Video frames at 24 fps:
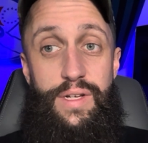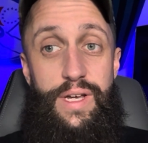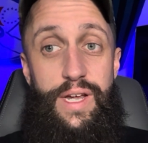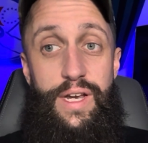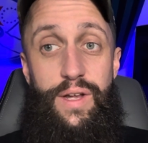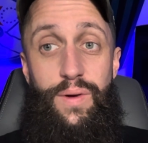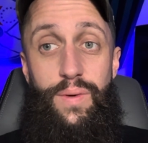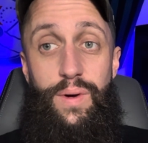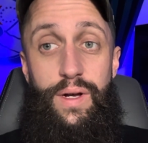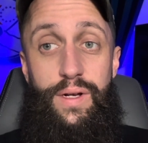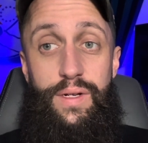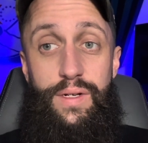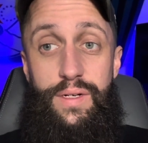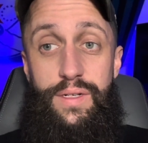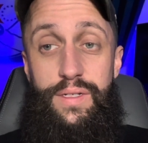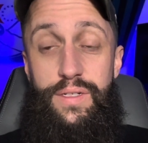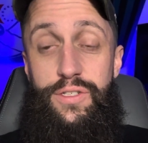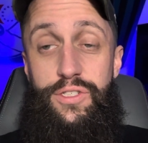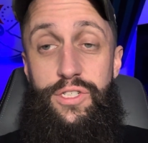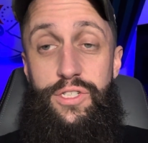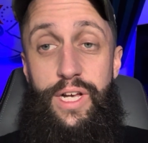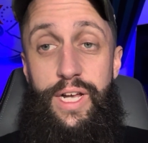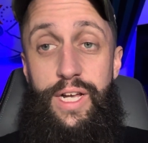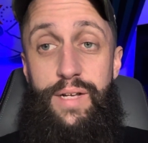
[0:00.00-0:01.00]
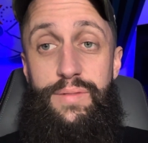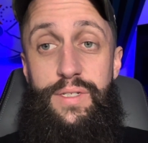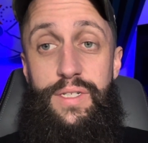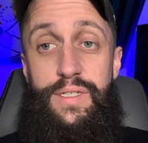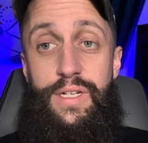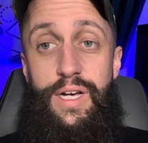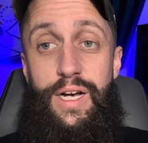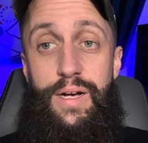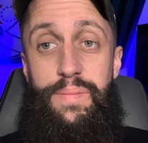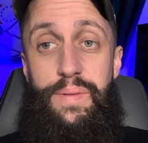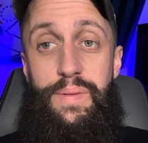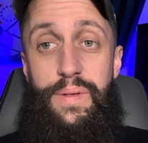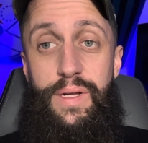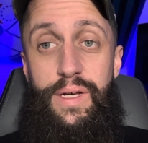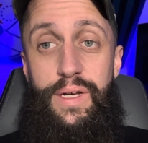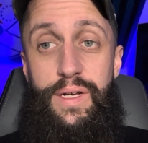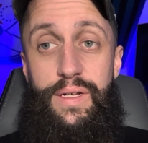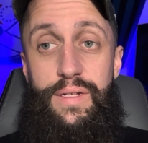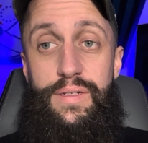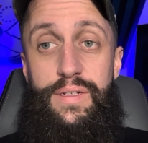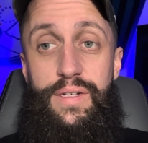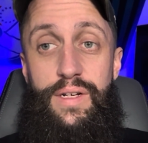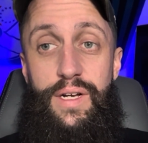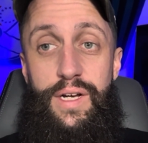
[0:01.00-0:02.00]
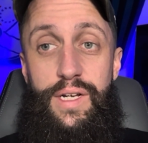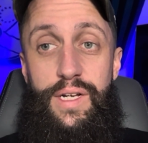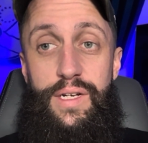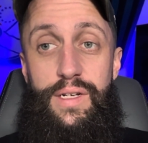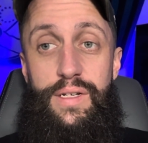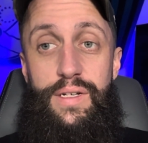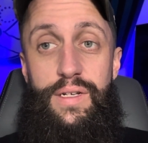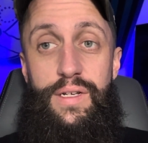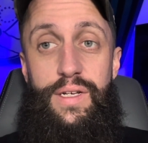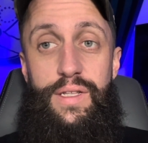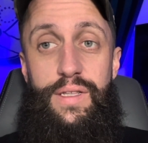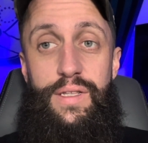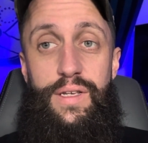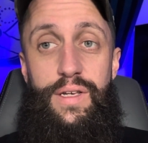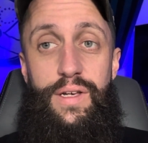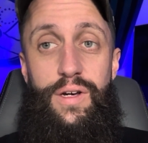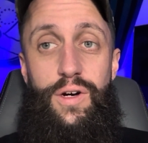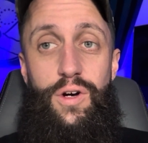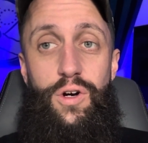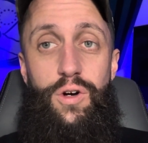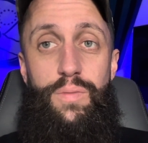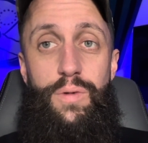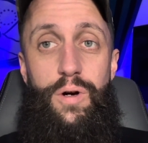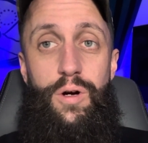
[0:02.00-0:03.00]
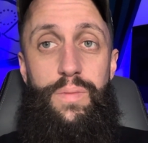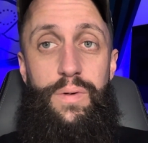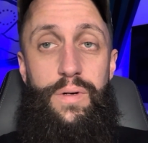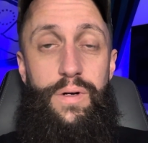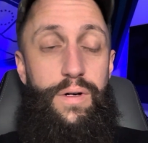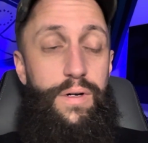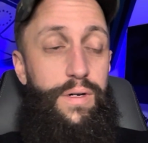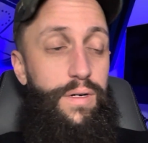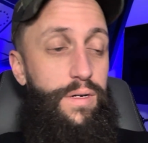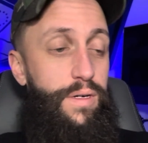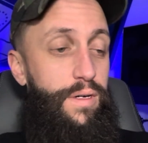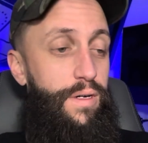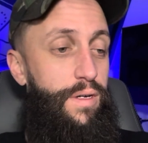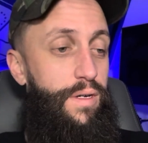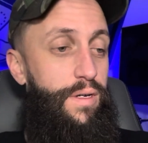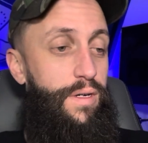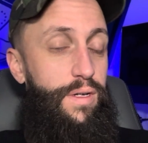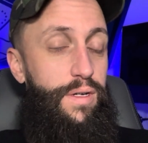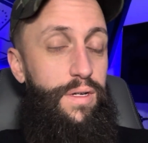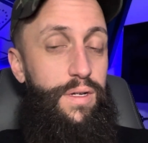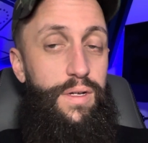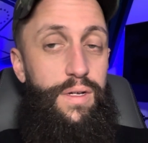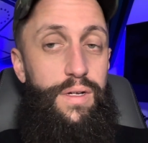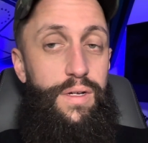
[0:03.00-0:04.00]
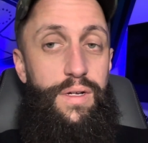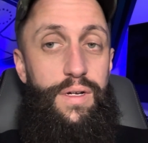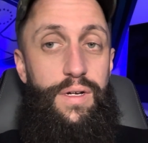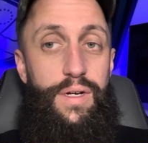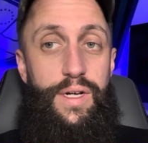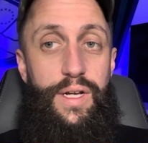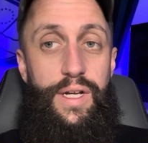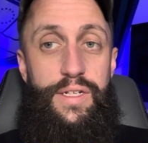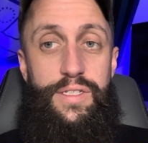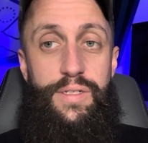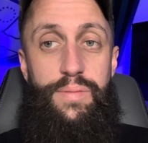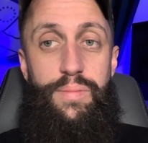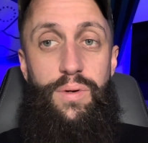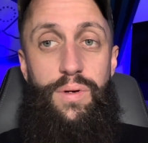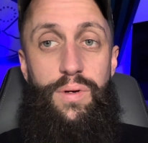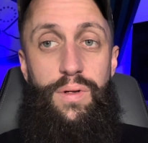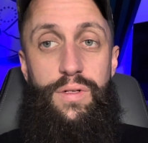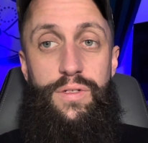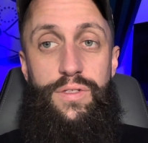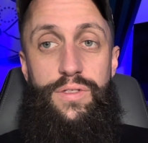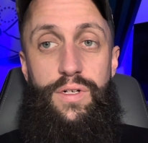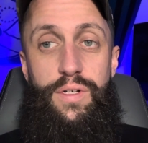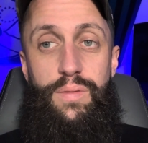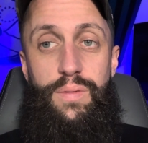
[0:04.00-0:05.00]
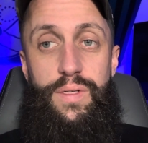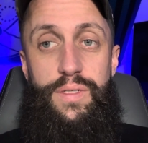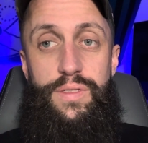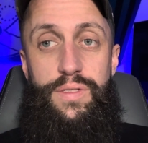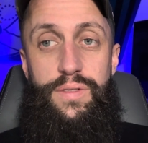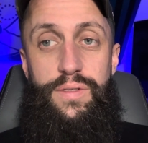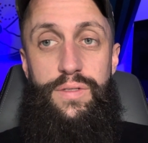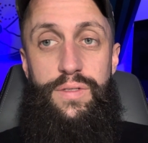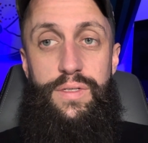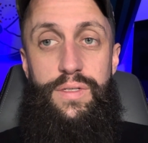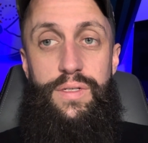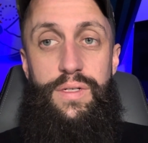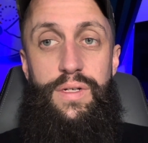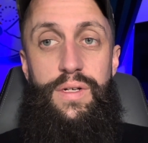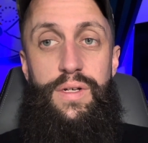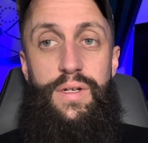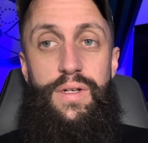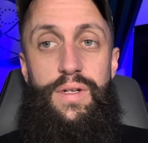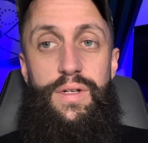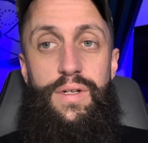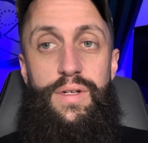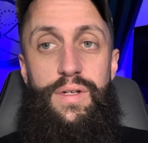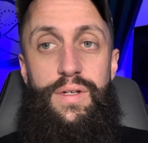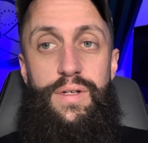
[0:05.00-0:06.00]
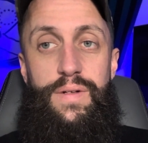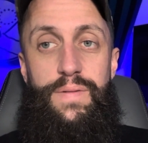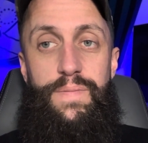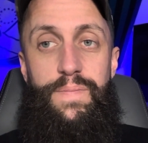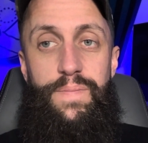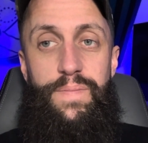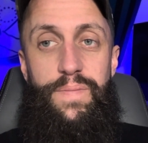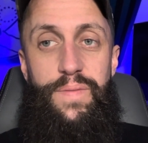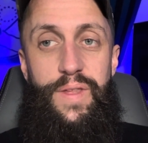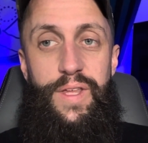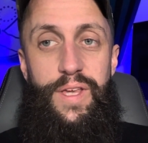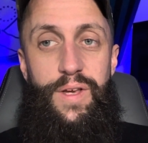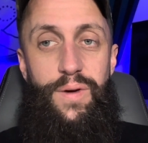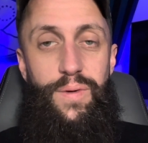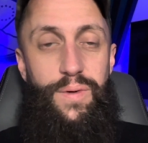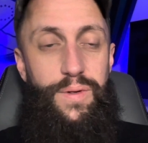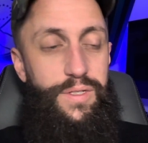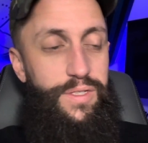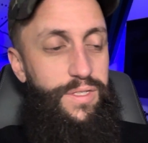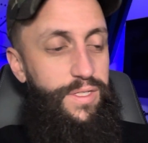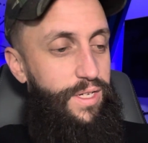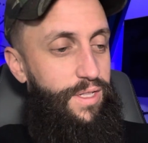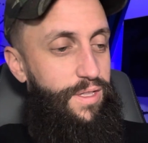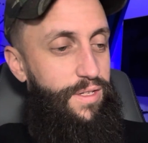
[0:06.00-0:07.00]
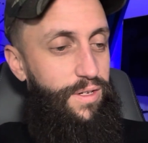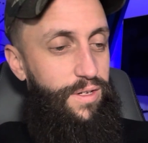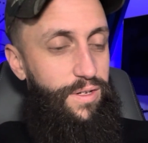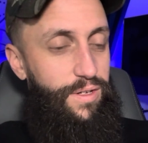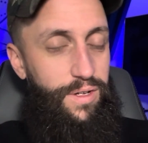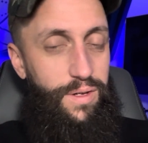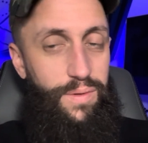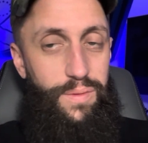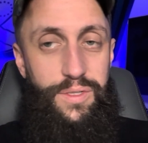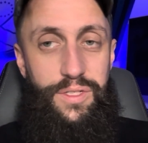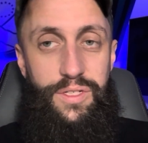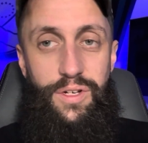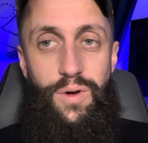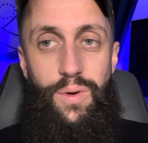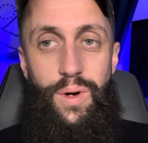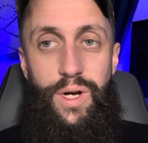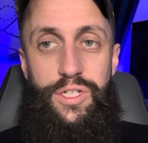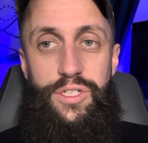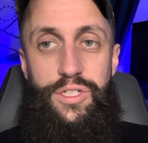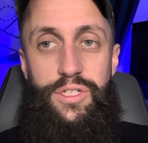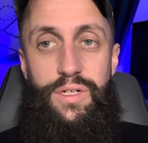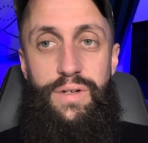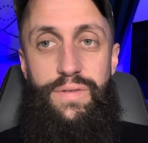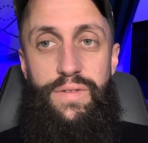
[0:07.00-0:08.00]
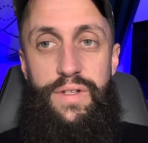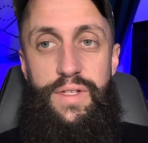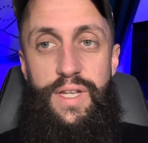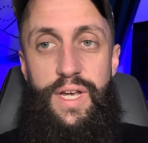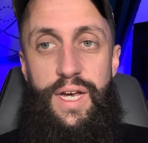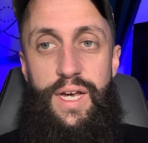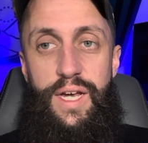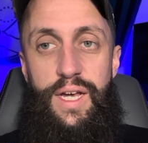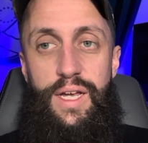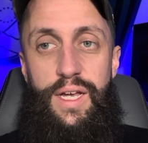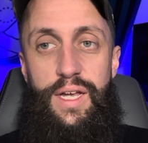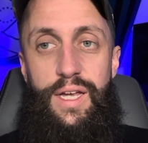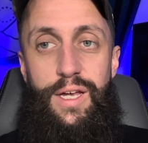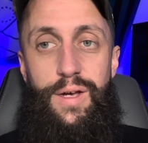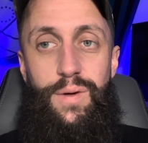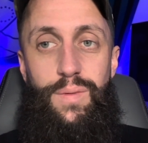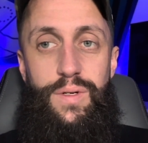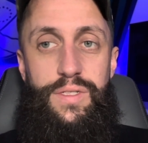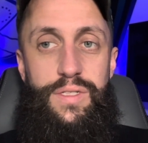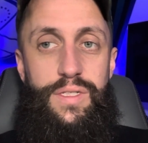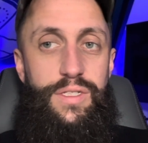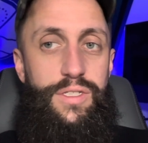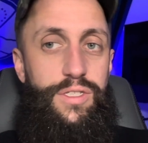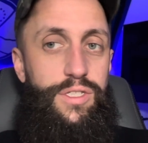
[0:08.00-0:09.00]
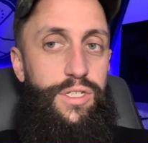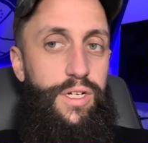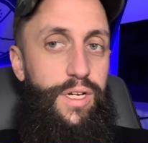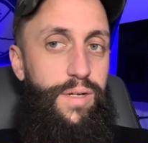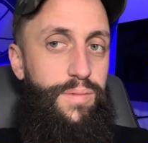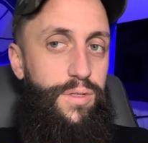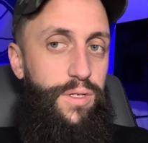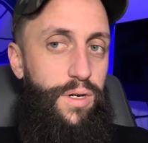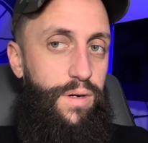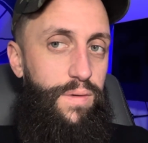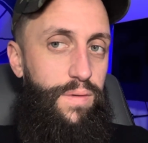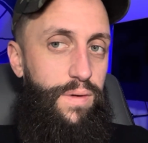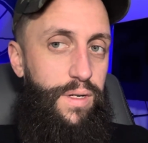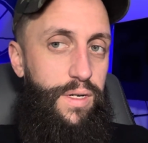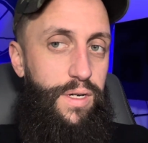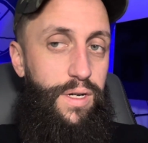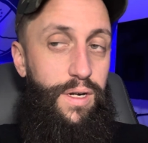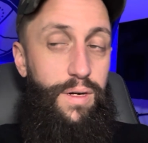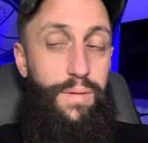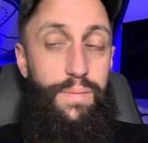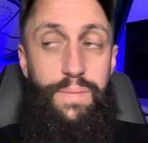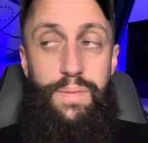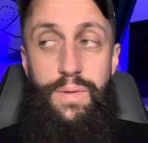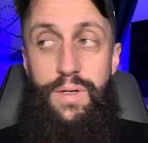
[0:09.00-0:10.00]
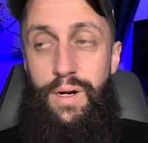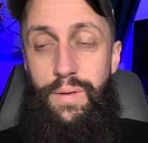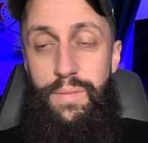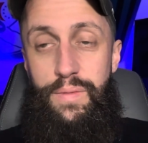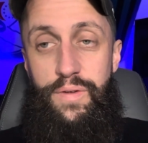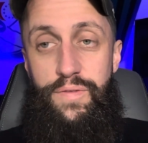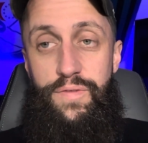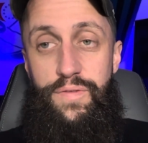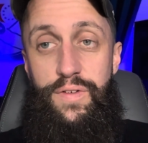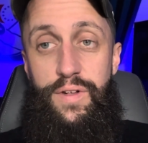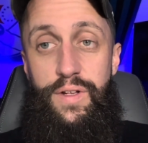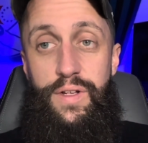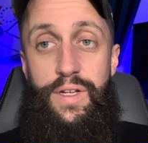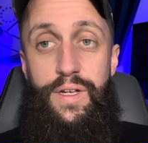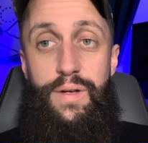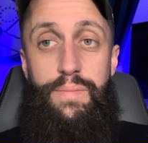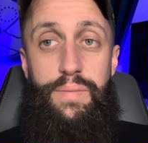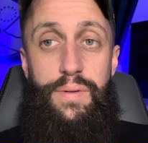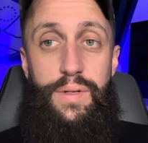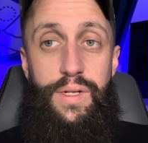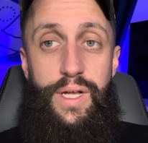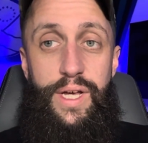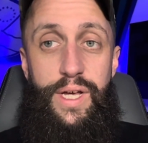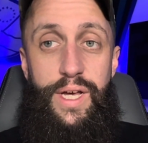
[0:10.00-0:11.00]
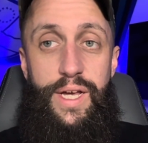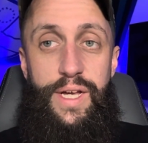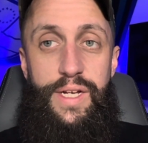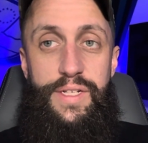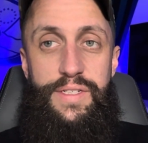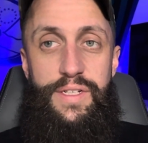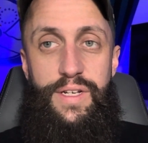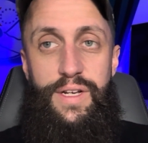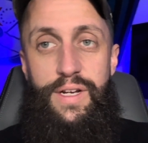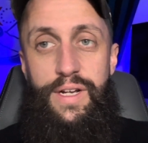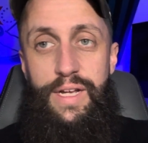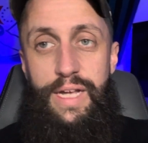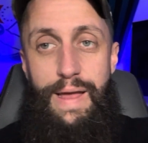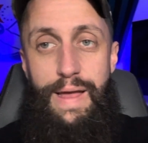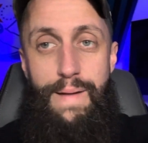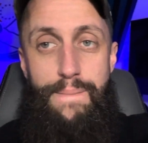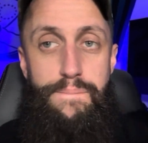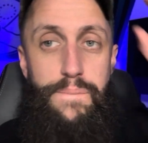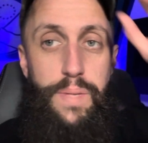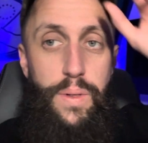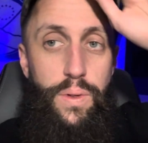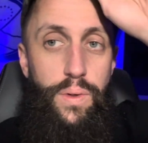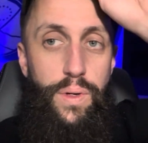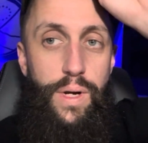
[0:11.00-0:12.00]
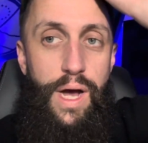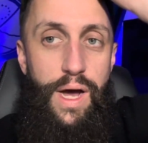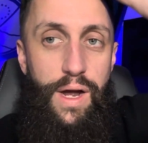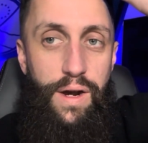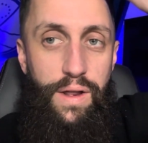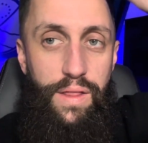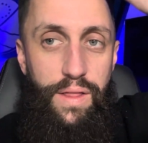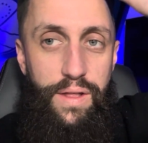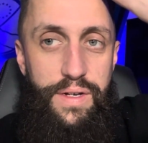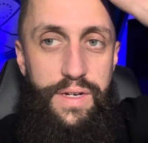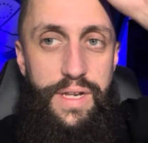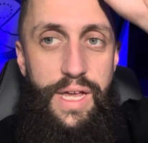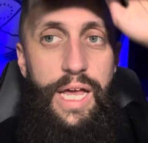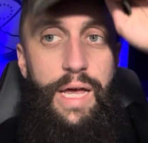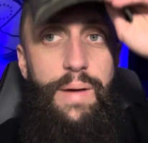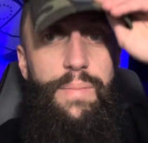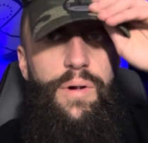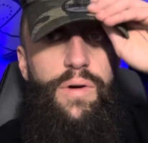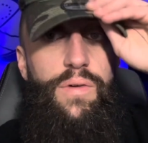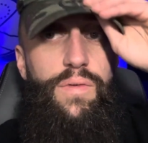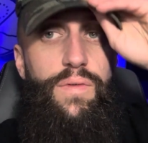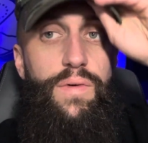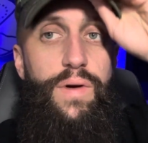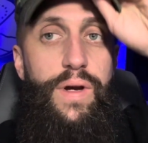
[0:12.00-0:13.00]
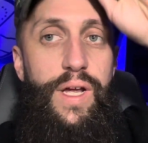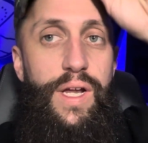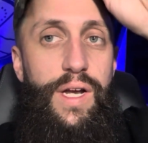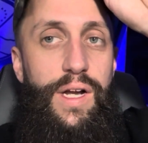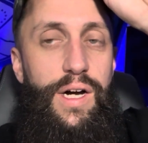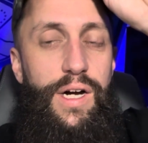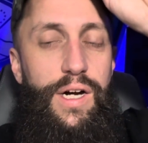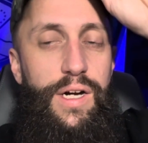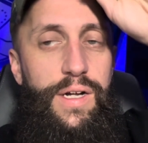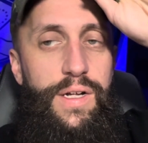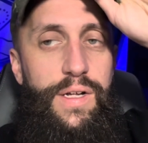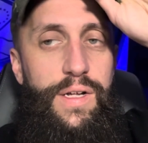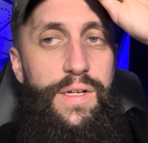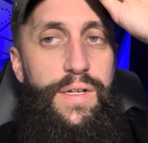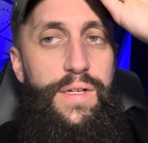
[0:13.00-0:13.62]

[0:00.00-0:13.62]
anyway, James is not playing tonight in the home opener against the Portland Trailblazers. It was like the it was the question of the day. It was is James Harden really going to come to Philly and play? Is he going to get booed out of the damn arena?